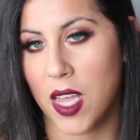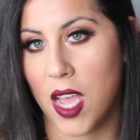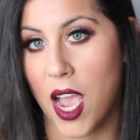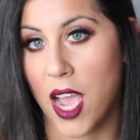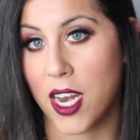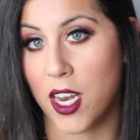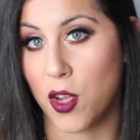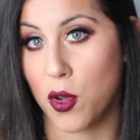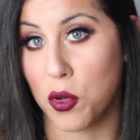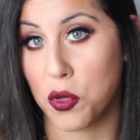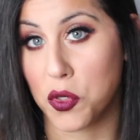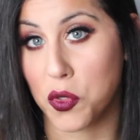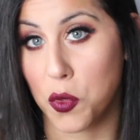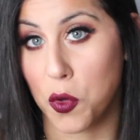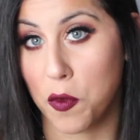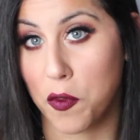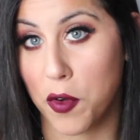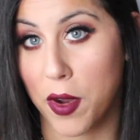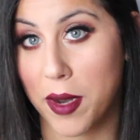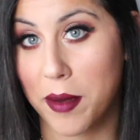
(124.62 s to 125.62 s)
I didn't go to
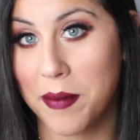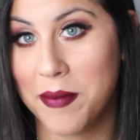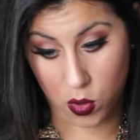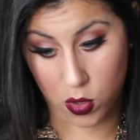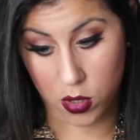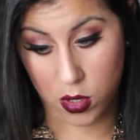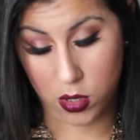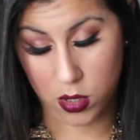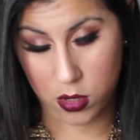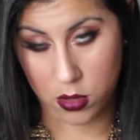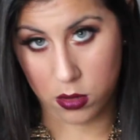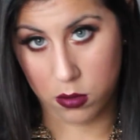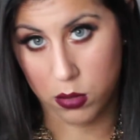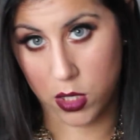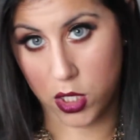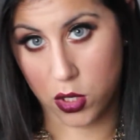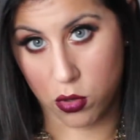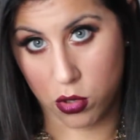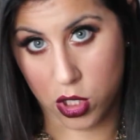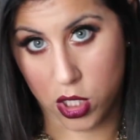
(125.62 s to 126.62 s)
school for it.
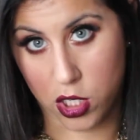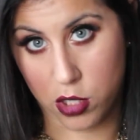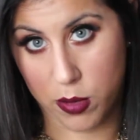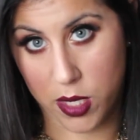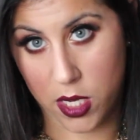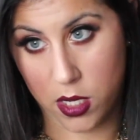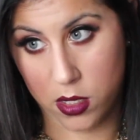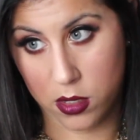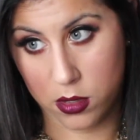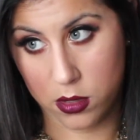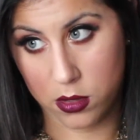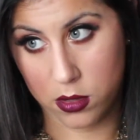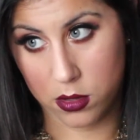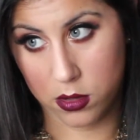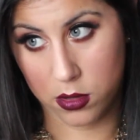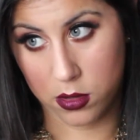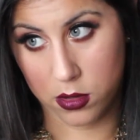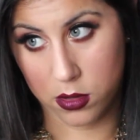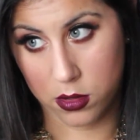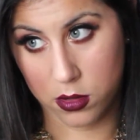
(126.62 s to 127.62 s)
Please don't judge me,
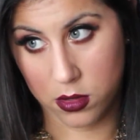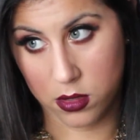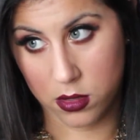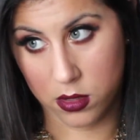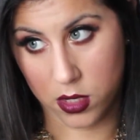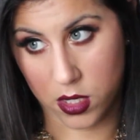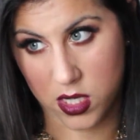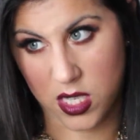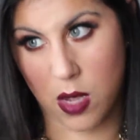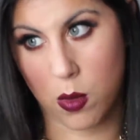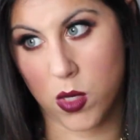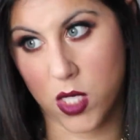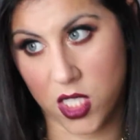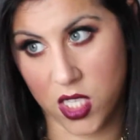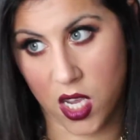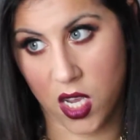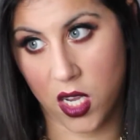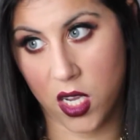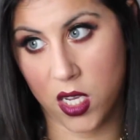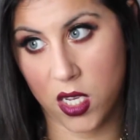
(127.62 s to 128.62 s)
because that would
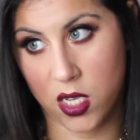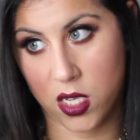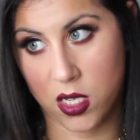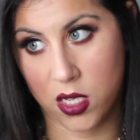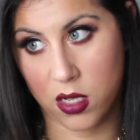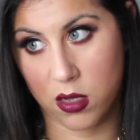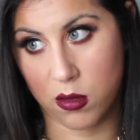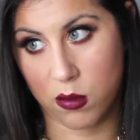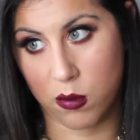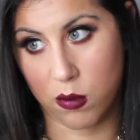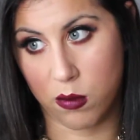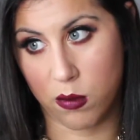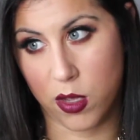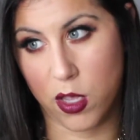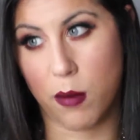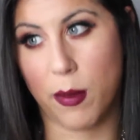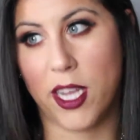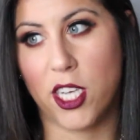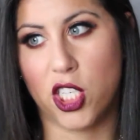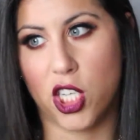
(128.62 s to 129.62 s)
suck. But
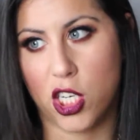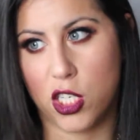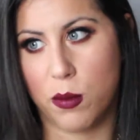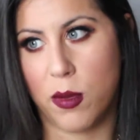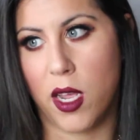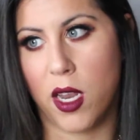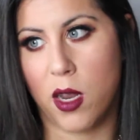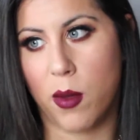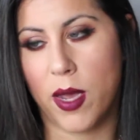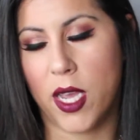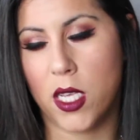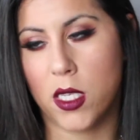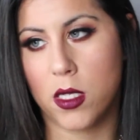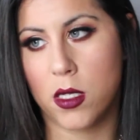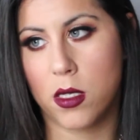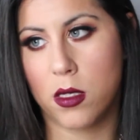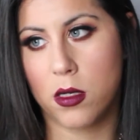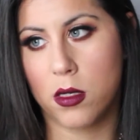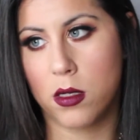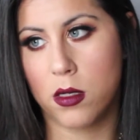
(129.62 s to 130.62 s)
you might judge me
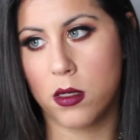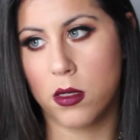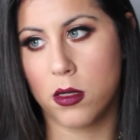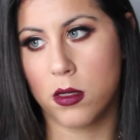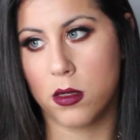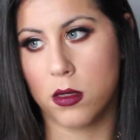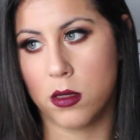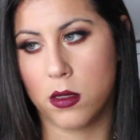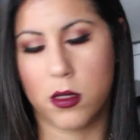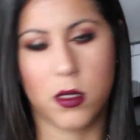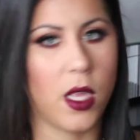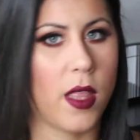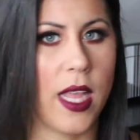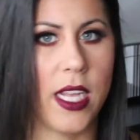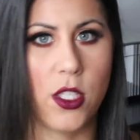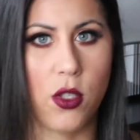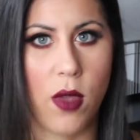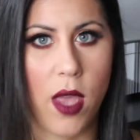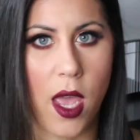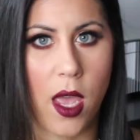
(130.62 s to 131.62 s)
anyways, and
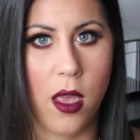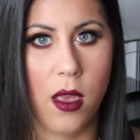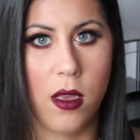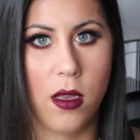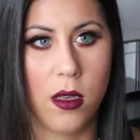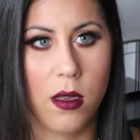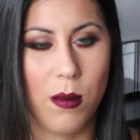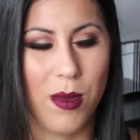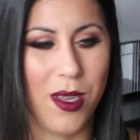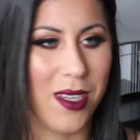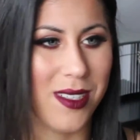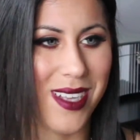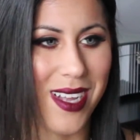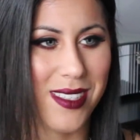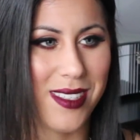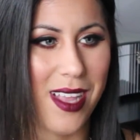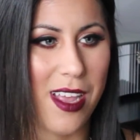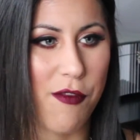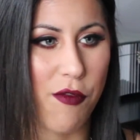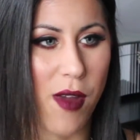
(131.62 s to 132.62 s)
that's okay, because
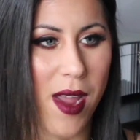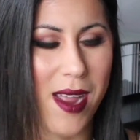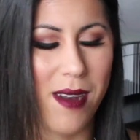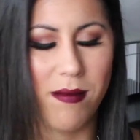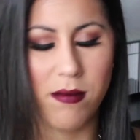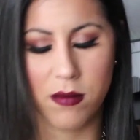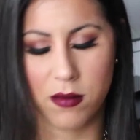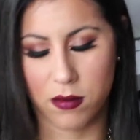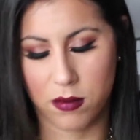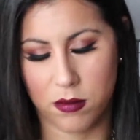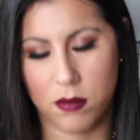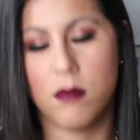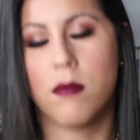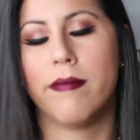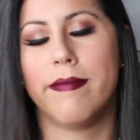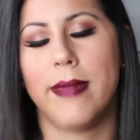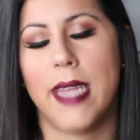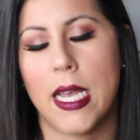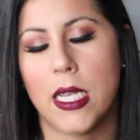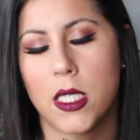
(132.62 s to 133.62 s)
that's life, right?
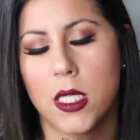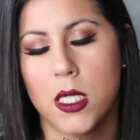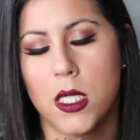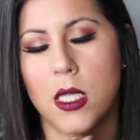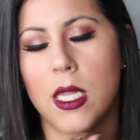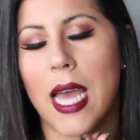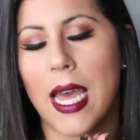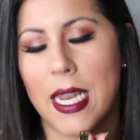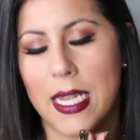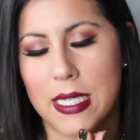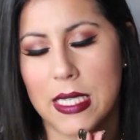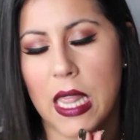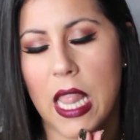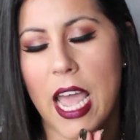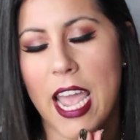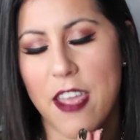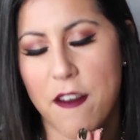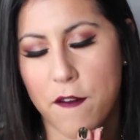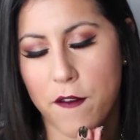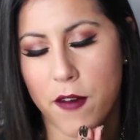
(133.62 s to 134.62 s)
Yes, that is
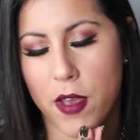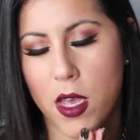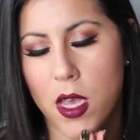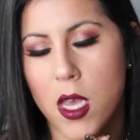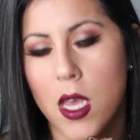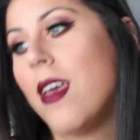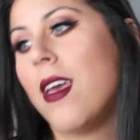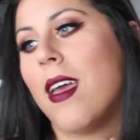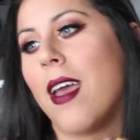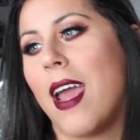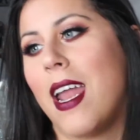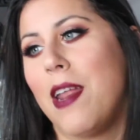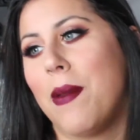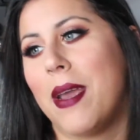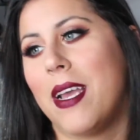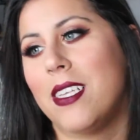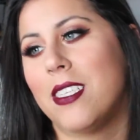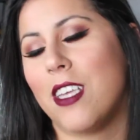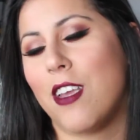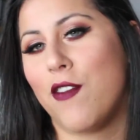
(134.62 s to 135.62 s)
life.
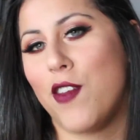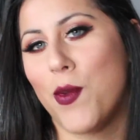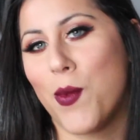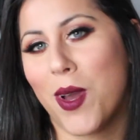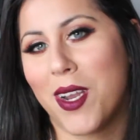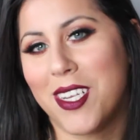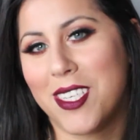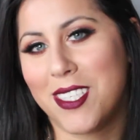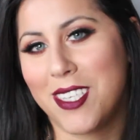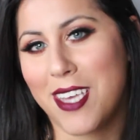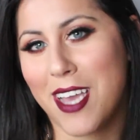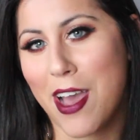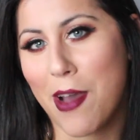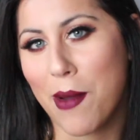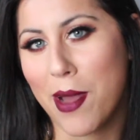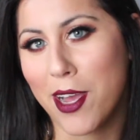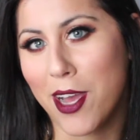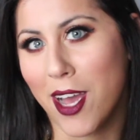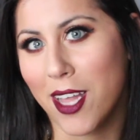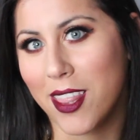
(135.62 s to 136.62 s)
Anyways, if you want to see how
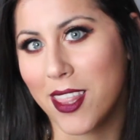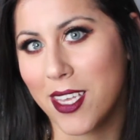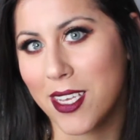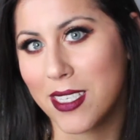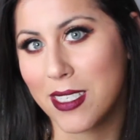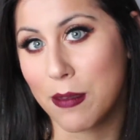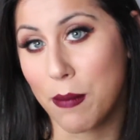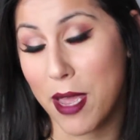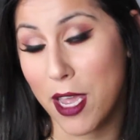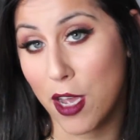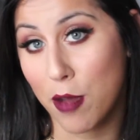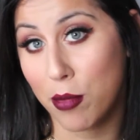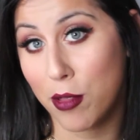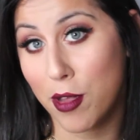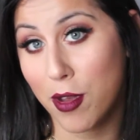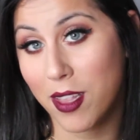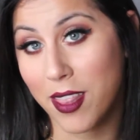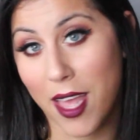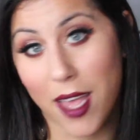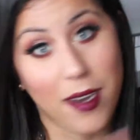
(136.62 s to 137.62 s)
I got this makeup
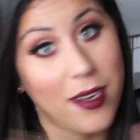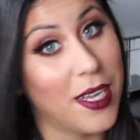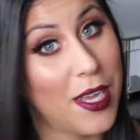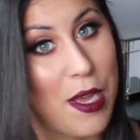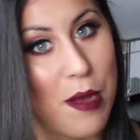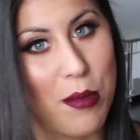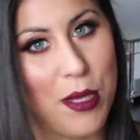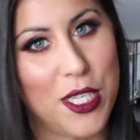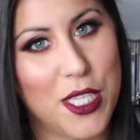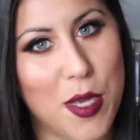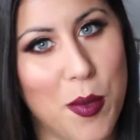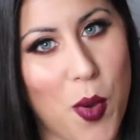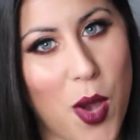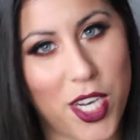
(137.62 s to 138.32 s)
look, then please keep